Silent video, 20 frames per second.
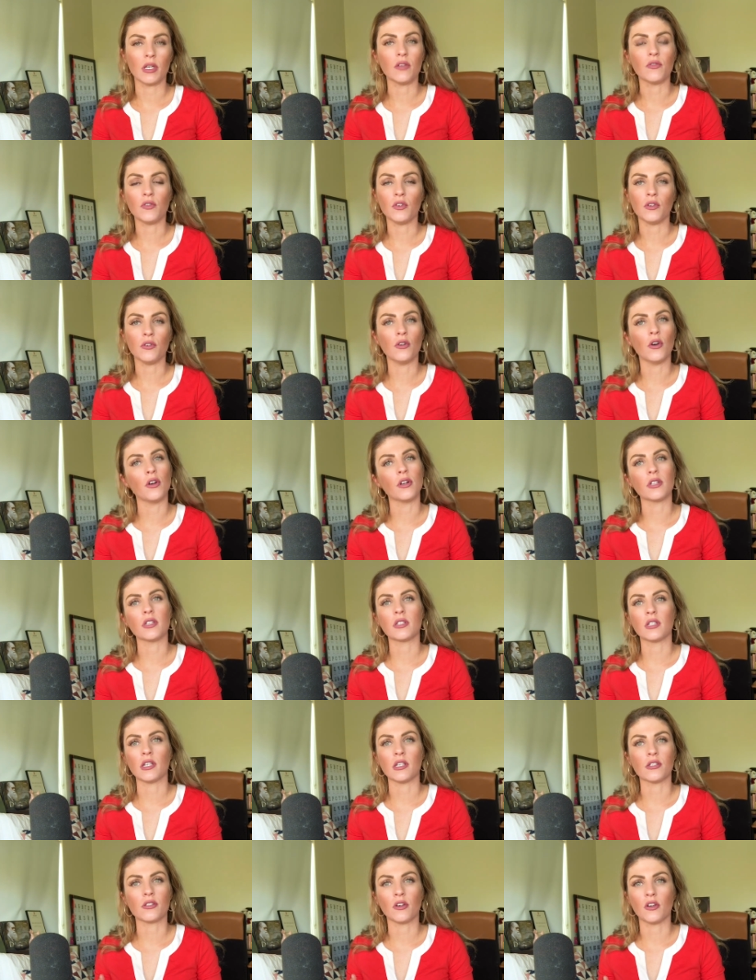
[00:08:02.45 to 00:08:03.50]
If you notice
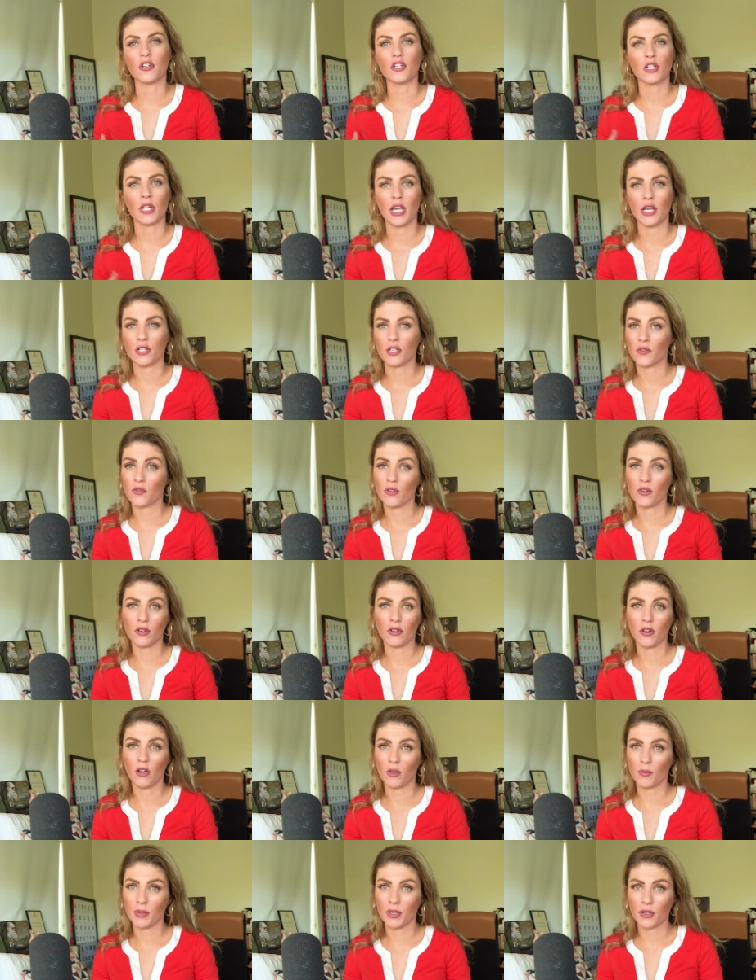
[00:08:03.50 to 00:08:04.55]
things don't change over a
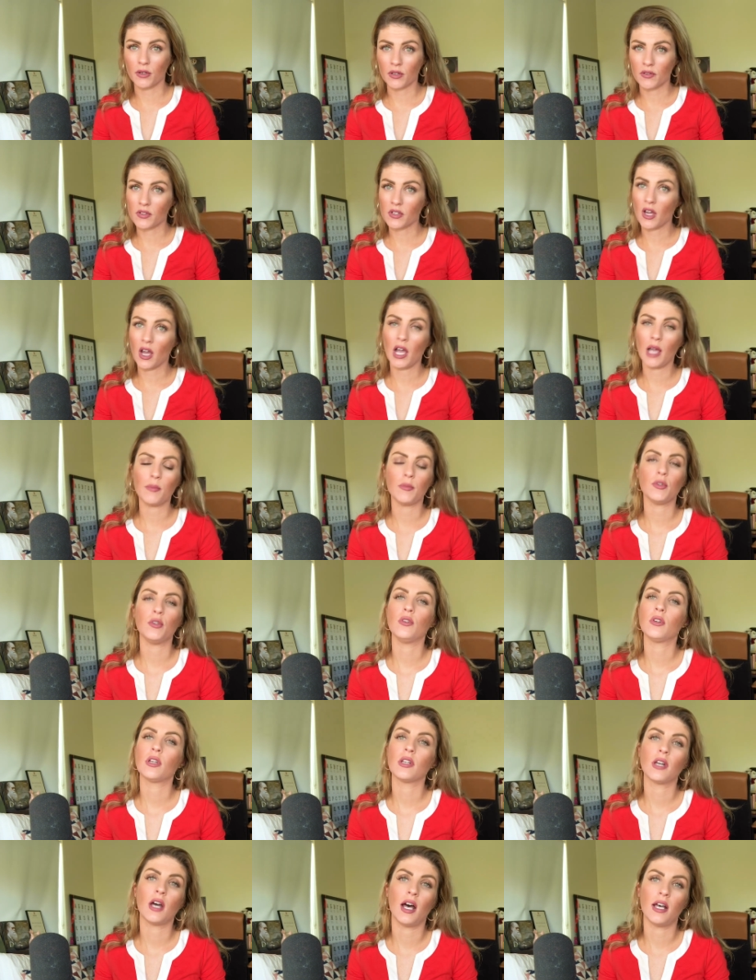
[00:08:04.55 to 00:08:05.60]
long period of time, you
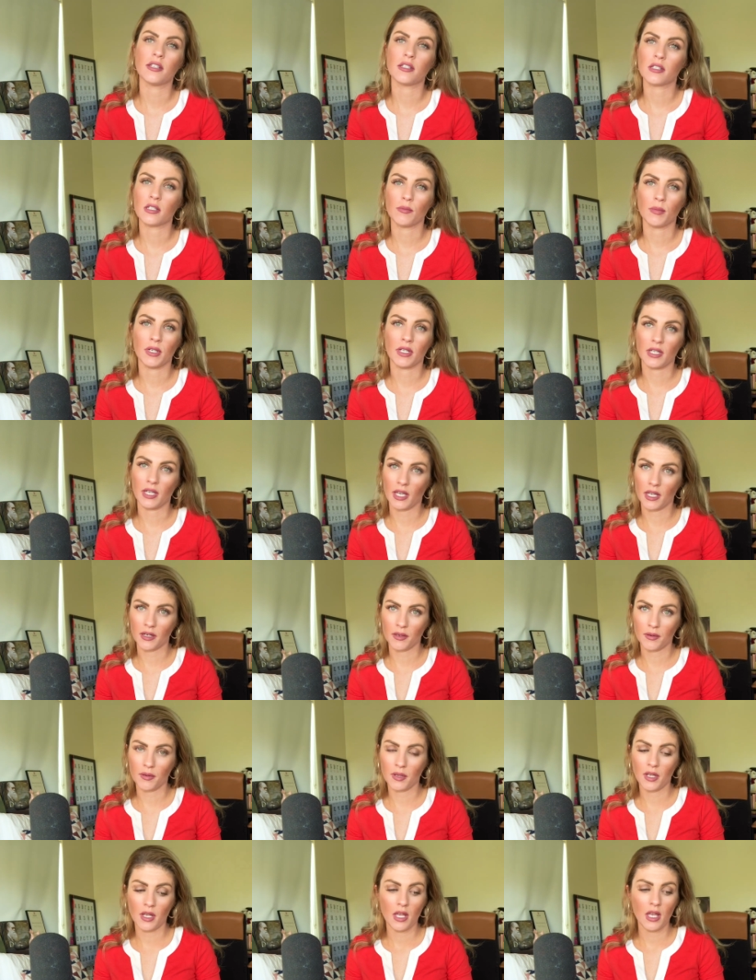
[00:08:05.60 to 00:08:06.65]
can ask them again,
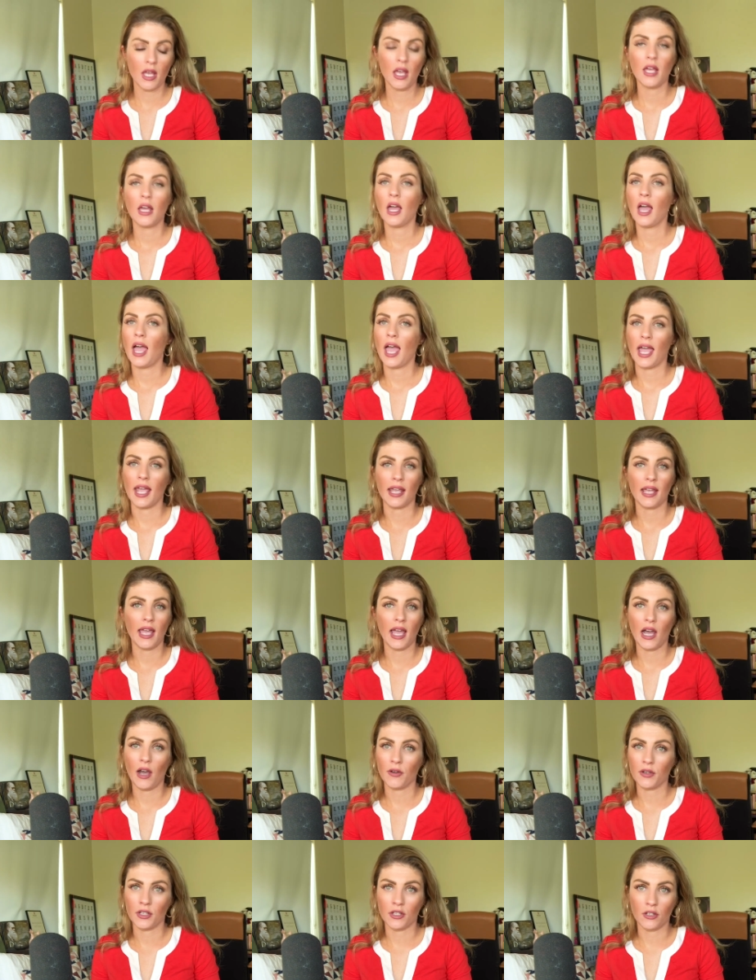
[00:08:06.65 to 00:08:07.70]
hey,
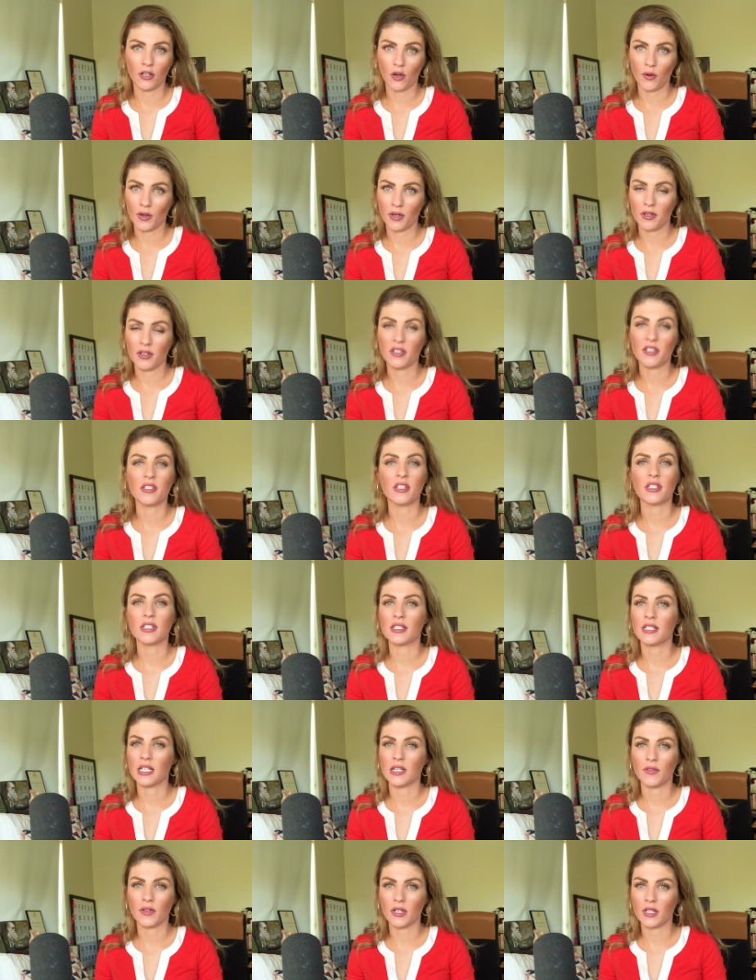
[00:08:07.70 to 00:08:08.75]
how are you going? Just
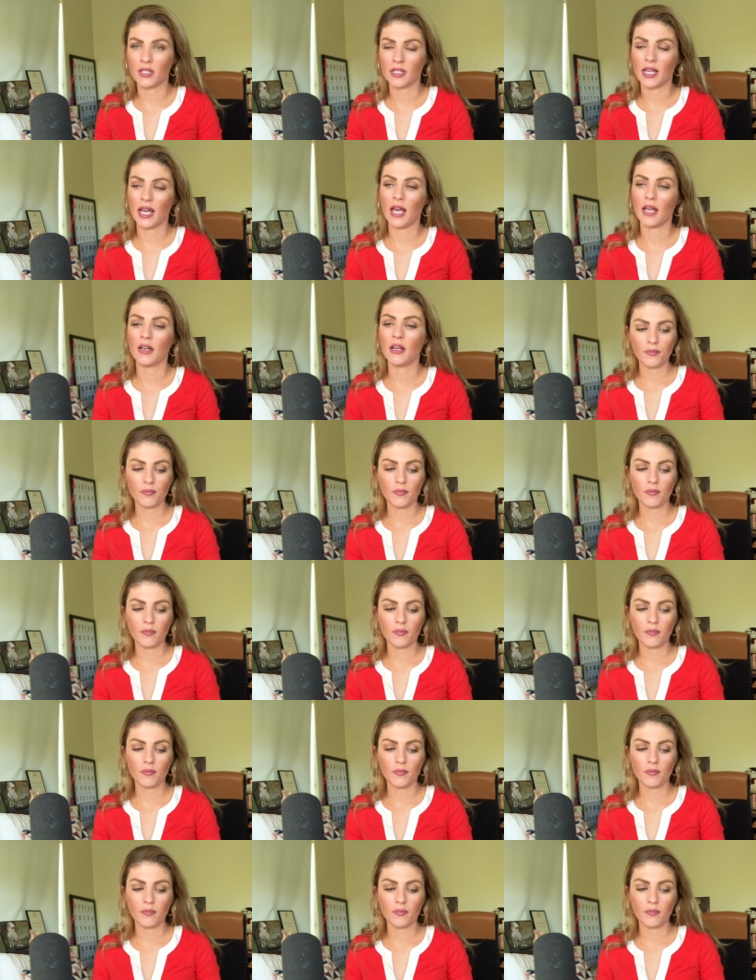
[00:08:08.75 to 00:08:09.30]
leave it at that.